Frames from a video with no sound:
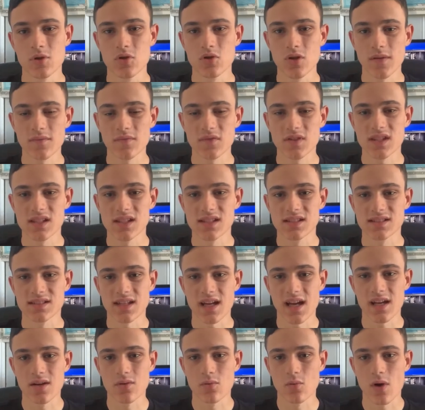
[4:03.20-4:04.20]
but you have to
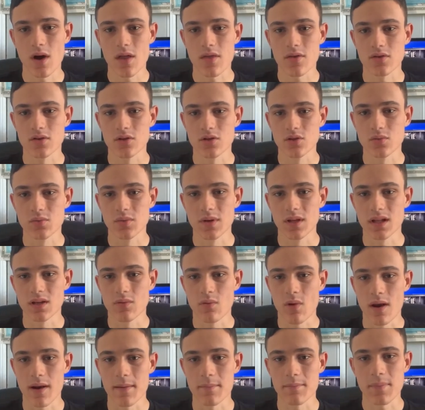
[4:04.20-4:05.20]
decide whether you really
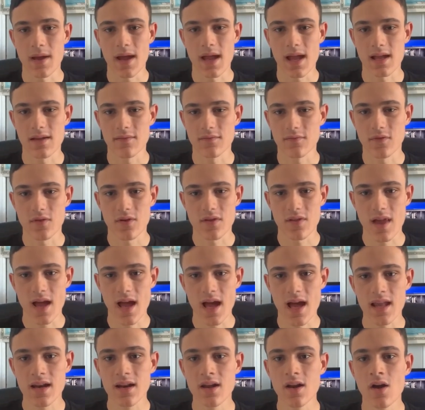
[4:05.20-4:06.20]
want to pay for
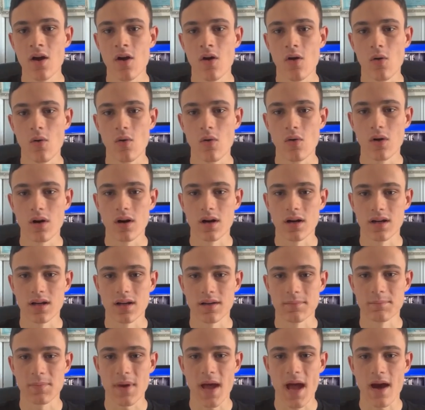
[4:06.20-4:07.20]
that, or
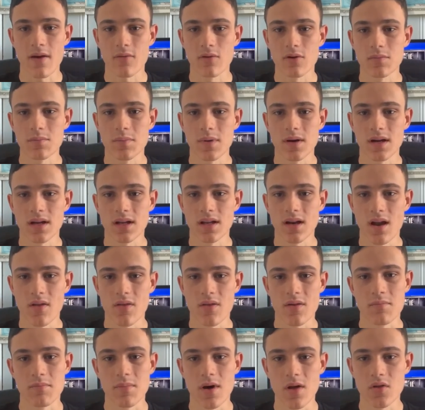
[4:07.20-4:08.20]
a power button on
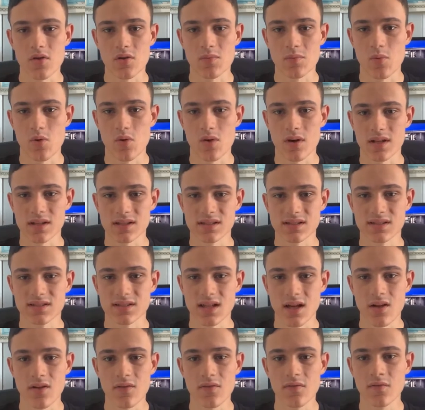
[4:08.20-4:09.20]
the motherboard
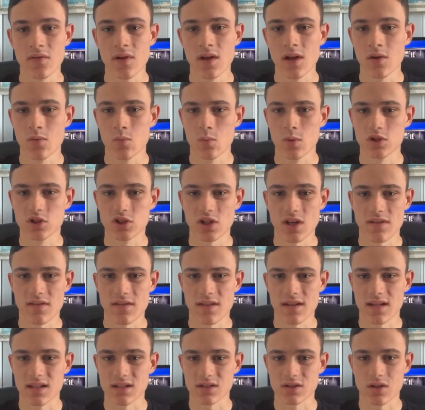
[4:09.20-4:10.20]
itself, which I
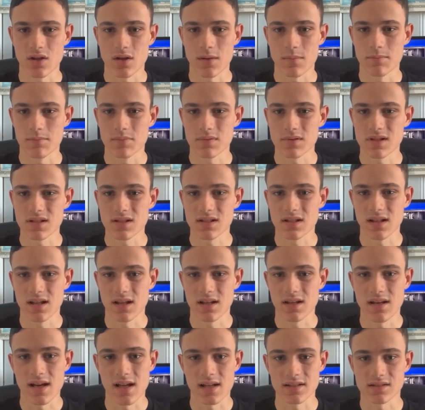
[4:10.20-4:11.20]
think is completely
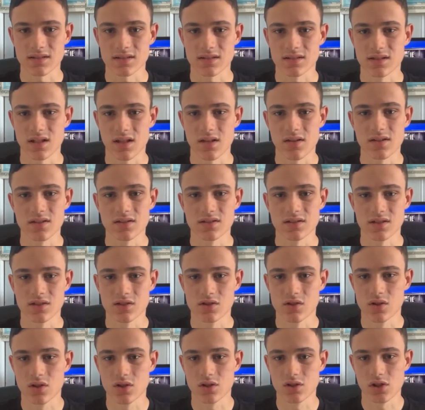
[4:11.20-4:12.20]
unnecessary
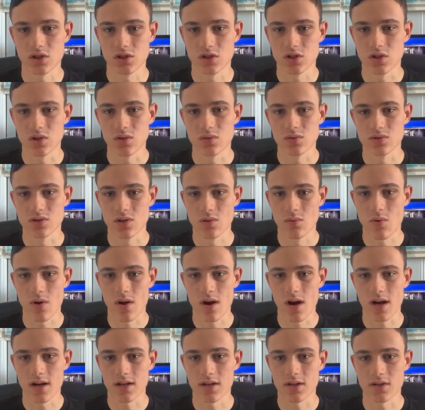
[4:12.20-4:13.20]
since you could just use the
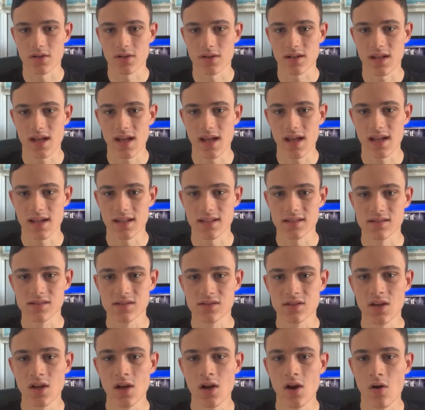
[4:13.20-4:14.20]
one on your
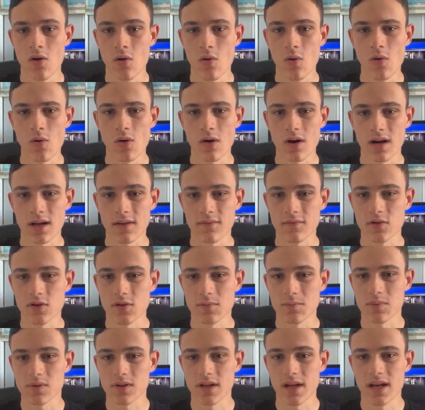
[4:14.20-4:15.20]
case, or if you're
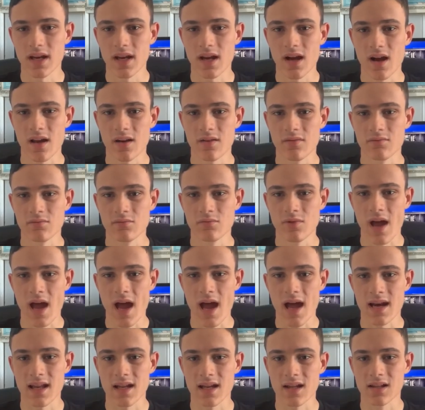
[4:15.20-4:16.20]
planning on
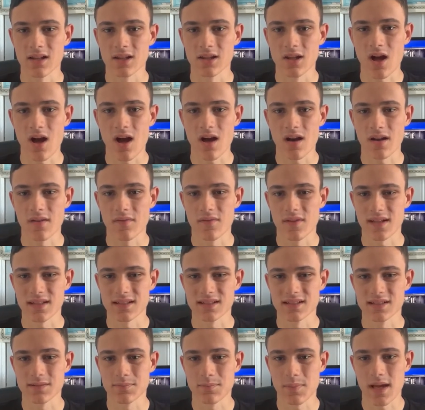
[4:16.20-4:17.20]
adding a lot of
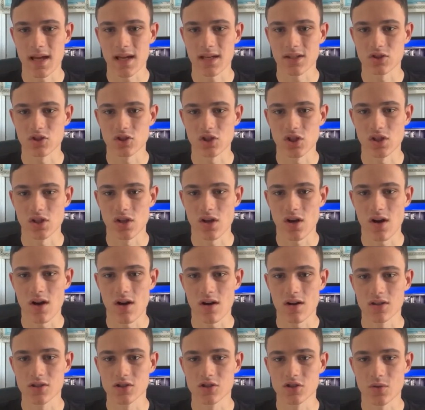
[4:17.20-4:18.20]
expansion
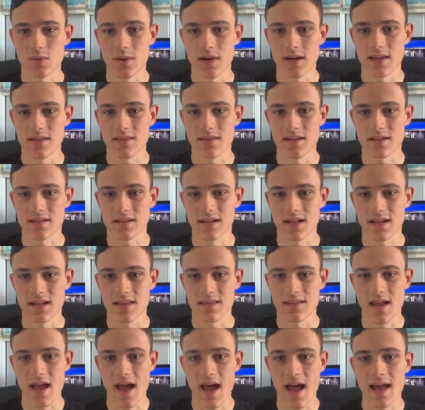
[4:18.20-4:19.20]
cards or anything
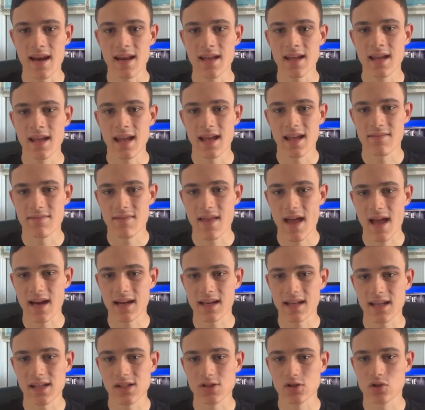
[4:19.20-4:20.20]
like that. In
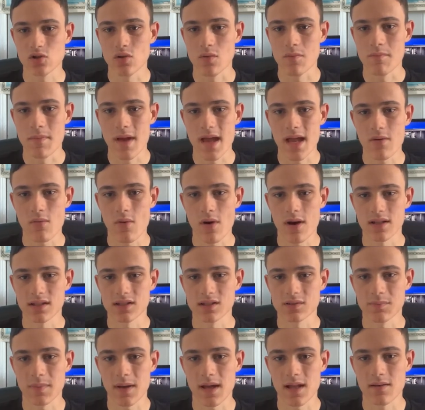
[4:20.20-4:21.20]
that case, you may want to
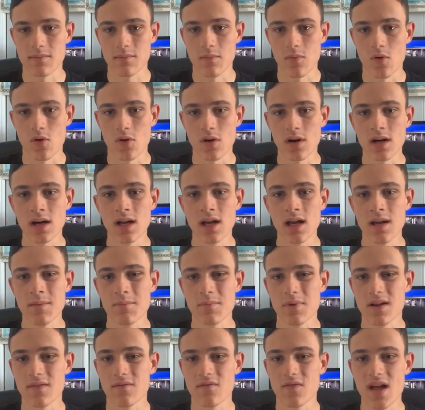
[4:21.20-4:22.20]
spend more,
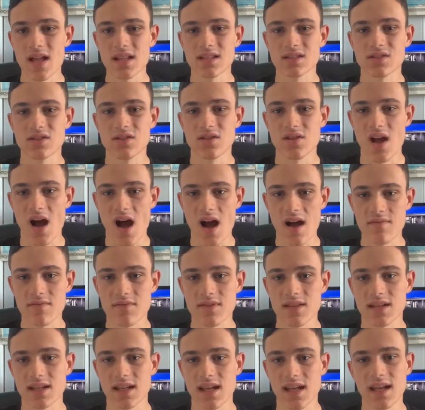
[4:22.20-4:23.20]
but if that's not
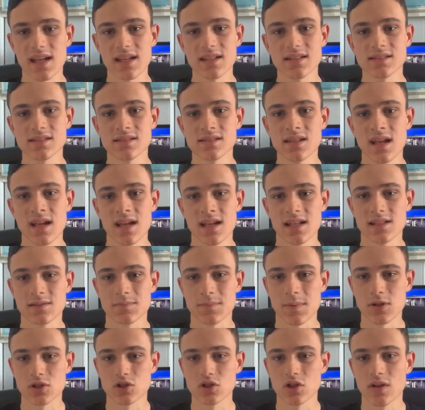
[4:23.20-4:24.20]
the case,
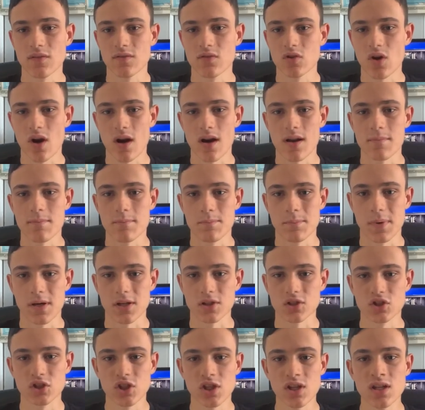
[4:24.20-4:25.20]
especially if you're on a
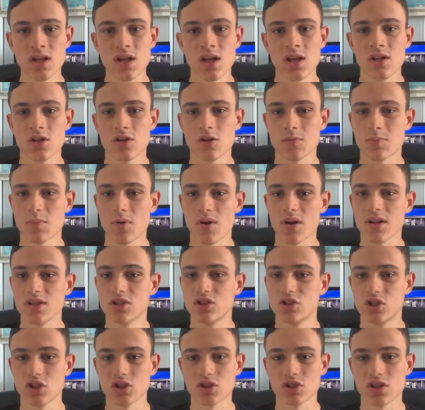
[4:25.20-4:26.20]
budget, you're probably
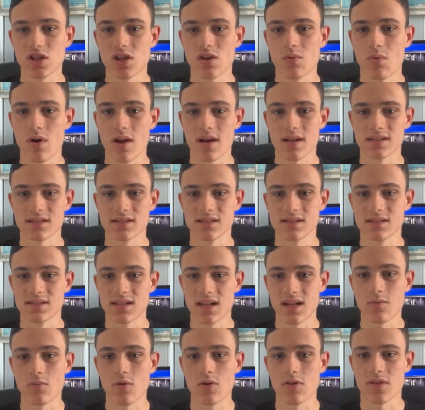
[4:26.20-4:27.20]
just going to want to
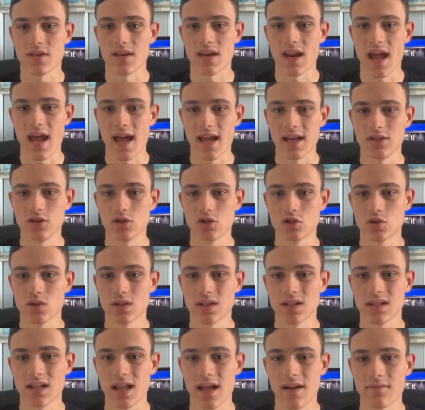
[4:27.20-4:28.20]
stick with an
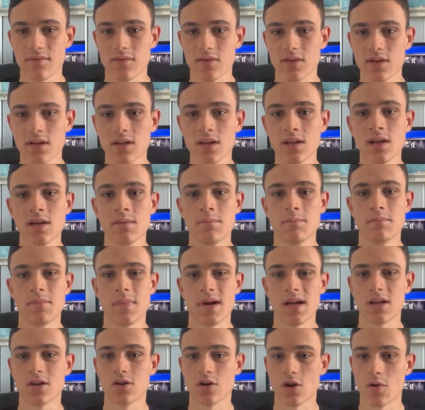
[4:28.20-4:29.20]
entry-level
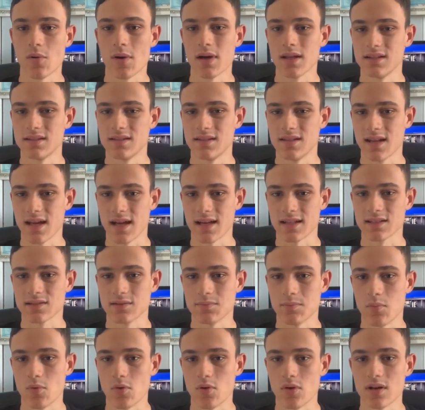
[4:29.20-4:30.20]
Micro A T X
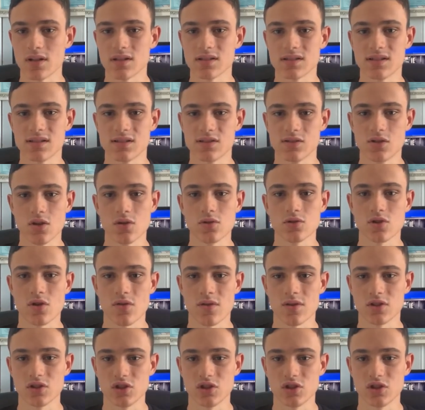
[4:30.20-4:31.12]
board, since those are the